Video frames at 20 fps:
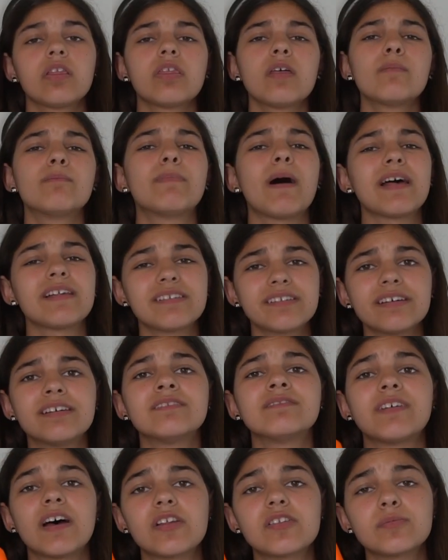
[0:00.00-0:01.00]
the best
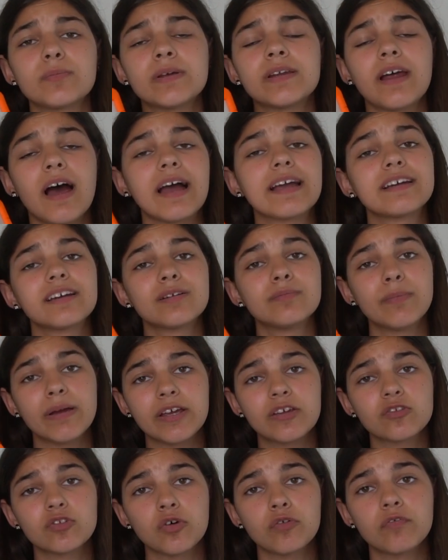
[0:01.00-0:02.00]
investment I could
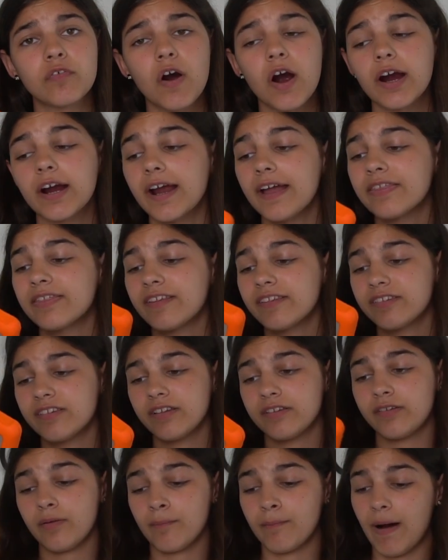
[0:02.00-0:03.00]
make so far, and this
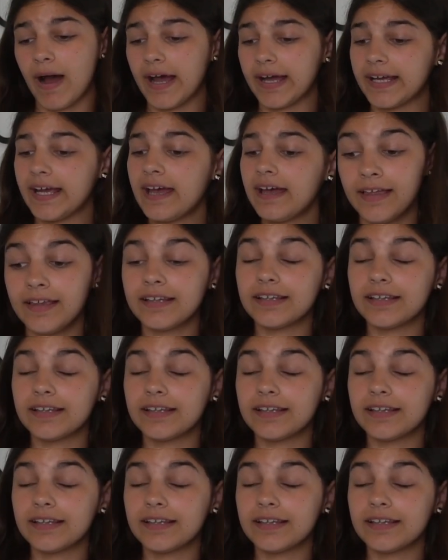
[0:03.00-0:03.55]
is my